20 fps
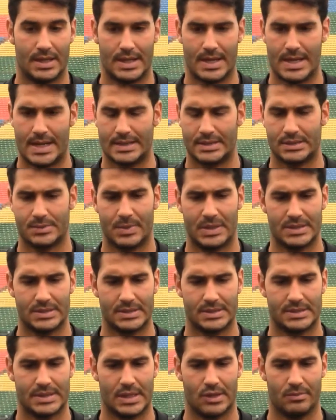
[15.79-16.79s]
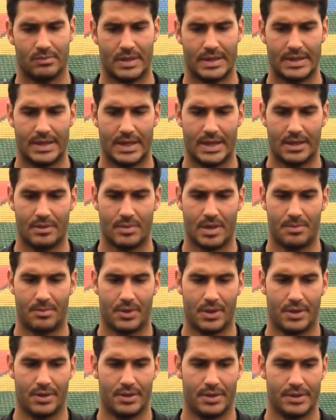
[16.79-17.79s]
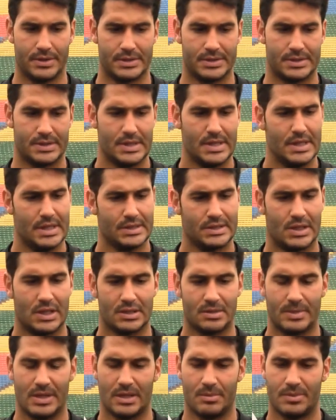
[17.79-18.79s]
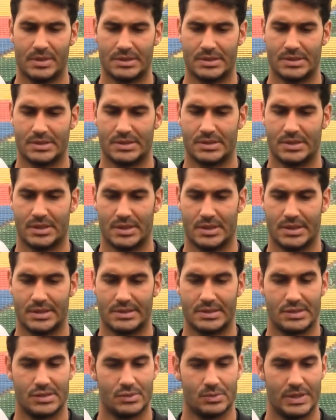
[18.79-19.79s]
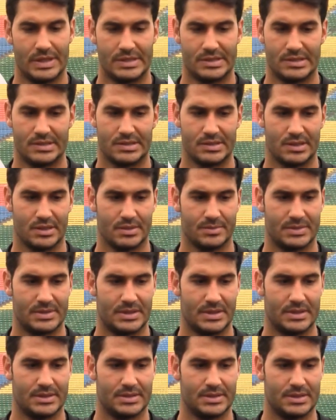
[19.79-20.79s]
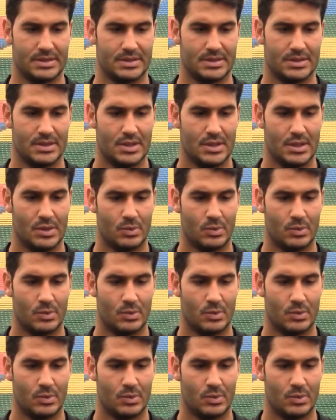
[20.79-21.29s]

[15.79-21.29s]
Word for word: I just basically sat with my dad and my brother and just talked about a bunch of uh, situations, circumstances,